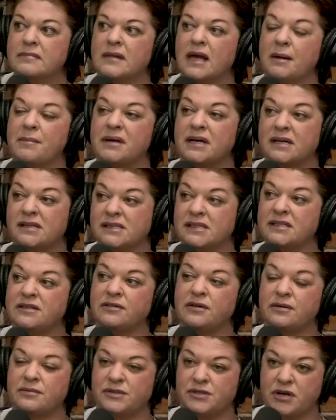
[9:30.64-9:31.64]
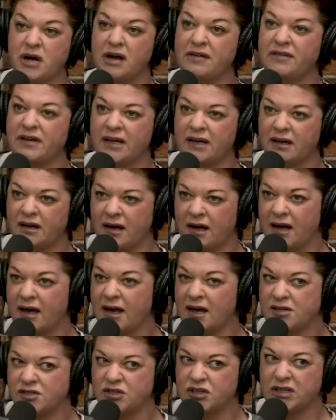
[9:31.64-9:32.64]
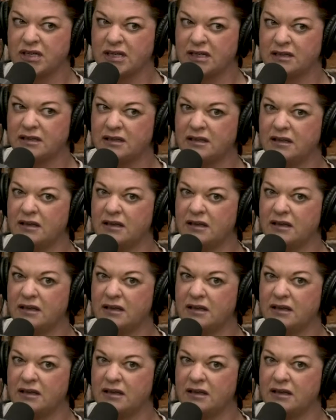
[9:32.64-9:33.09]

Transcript: And because I knew I was driving, I can